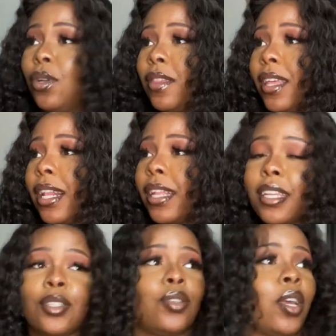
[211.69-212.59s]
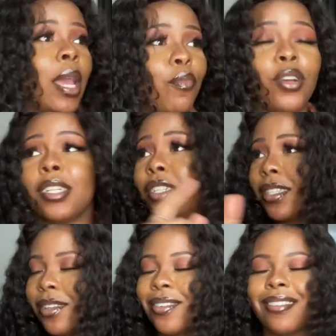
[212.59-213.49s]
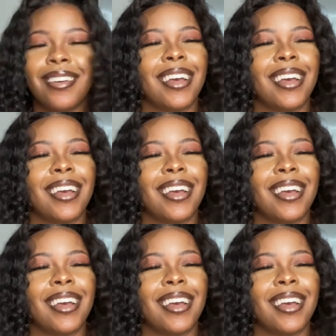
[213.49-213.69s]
the thing like this so the camera can just, you know,